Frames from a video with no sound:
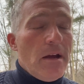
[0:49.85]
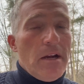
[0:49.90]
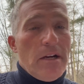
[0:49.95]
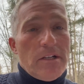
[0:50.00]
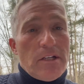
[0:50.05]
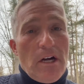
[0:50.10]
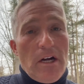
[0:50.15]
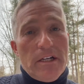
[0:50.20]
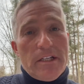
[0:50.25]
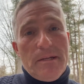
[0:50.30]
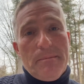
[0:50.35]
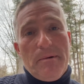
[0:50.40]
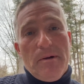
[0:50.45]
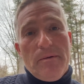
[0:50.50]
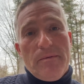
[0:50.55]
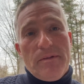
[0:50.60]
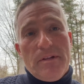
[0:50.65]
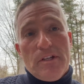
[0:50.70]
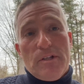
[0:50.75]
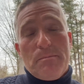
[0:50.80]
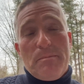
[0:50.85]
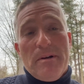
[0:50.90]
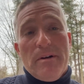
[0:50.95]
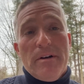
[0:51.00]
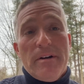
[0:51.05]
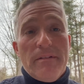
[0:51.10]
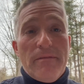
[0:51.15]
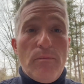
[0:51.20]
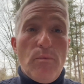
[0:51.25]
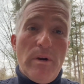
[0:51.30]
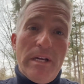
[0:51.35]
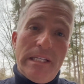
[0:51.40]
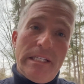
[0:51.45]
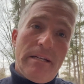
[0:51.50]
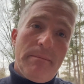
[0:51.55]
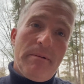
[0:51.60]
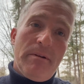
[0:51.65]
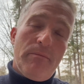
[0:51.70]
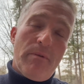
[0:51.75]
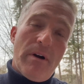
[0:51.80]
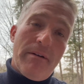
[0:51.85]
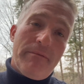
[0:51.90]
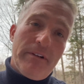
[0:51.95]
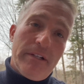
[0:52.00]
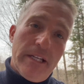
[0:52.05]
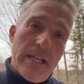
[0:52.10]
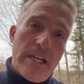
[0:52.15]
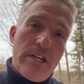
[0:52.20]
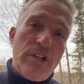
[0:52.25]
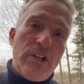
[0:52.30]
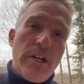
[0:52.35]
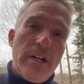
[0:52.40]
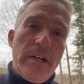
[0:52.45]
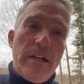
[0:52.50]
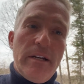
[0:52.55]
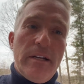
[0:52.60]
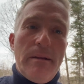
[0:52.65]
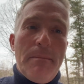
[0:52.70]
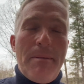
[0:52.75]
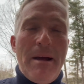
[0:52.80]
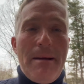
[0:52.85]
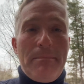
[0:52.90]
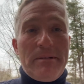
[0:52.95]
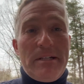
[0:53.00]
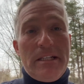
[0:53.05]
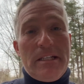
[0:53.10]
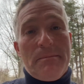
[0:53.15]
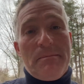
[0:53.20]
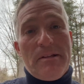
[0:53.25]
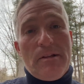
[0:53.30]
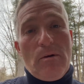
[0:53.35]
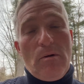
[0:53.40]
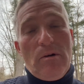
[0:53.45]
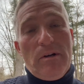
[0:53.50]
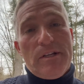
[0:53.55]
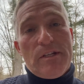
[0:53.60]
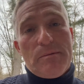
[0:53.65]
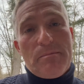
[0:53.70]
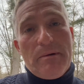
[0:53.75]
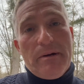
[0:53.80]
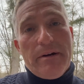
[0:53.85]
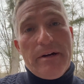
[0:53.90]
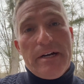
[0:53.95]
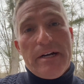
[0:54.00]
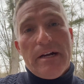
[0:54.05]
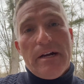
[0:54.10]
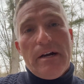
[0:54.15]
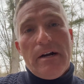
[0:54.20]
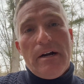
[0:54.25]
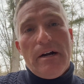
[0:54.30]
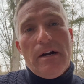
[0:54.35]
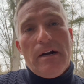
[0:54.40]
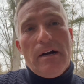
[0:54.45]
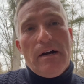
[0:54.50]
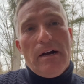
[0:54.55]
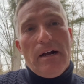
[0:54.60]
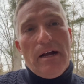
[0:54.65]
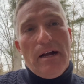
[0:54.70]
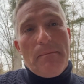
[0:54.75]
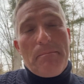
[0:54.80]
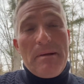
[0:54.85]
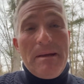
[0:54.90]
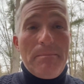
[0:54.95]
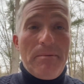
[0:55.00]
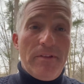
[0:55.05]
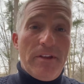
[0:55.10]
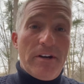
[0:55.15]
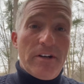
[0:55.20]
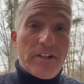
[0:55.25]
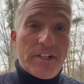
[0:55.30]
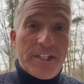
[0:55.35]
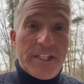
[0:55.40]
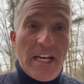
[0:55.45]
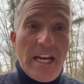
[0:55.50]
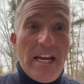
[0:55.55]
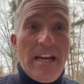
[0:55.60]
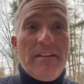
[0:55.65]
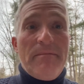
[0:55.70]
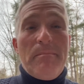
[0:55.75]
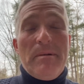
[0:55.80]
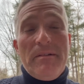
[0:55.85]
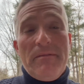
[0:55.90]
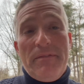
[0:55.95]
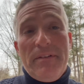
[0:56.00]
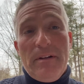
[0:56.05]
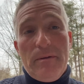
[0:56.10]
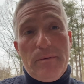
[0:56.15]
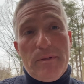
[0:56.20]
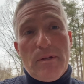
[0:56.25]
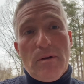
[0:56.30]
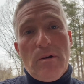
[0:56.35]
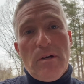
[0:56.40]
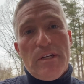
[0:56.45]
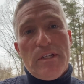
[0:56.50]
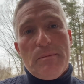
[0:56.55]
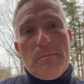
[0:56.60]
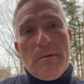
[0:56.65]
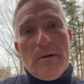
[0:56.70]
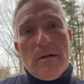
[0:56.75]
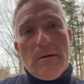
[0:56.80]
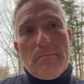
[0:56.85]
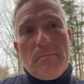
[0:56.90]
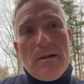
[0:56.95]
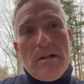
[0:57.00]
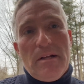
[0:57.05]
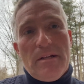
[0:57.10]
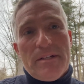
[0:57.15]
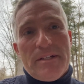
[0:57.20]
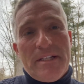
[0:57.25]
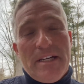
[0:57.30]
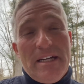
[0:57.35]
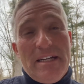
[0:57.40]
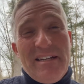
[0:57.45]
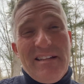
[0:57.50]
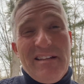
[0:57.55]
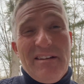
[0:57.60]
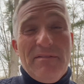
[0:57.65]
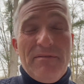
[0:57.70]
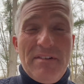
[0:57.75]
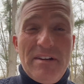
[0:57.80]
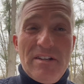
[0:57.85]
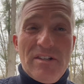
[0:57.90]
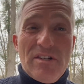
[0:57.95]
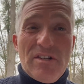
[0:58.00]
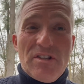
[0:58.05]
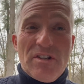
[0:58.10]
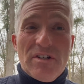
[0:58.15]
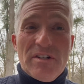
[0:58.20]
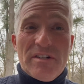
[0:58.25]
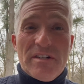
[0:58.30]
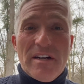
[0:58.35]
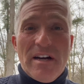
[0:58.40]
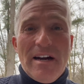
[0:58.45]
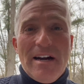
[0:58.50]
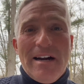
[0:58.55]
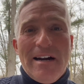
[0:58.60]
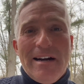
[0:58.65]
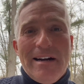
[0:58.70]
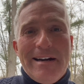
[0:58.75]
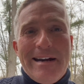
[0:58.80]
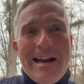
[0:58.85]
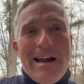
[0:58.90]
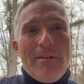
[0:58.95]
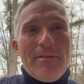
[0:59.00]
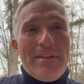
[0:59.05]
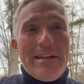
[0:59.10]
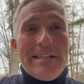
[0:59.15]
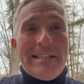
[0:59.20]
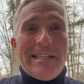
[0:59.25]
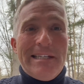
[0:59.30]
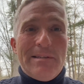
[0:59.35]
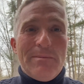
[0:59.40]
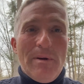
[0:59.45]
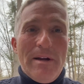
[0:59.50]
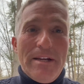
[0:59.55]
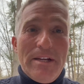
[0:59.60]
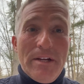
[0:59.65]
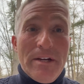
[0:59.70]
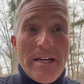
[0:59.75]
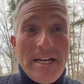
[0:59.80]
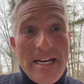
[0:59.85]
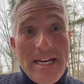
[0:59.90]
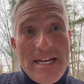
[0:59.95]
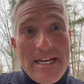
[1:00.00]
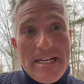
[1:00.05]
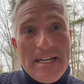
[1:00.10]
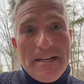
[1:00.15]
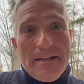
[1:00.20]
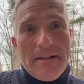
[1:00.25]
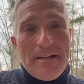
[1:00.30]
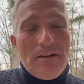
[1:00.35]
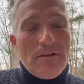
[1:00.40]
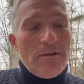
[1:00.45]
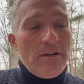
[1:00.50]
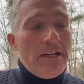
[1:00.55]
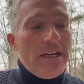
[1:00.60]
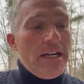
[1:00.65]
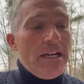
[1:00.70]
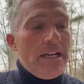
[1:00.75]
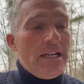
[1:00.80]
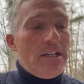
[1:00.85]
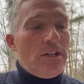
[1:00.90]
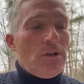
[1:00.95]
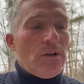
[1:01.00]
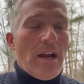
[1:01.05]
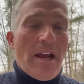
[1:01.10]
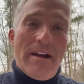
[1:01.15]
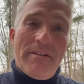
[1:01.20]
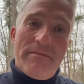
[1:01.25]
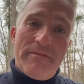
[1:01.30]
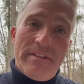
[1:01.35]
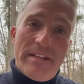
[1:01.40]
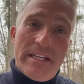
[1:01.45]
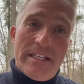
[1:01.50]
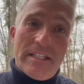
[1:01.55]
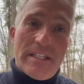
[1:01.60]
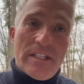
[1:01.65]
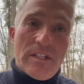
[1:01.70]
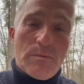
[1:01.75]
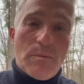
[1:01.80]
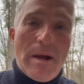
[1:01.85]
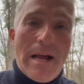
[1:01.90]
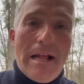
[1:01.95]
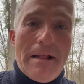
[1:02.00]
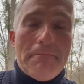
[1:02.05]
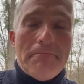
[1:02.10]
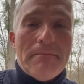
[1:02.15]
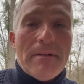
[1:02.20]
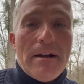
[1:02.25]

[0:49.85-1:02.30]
Talks about the spirit of wisdom and revelation, the baptism of the Holy Spirit, uh, people that are saved and filled with the Holy Spirit. Paul said to the Ephesian church, Now this is what you need. You need to have this as well.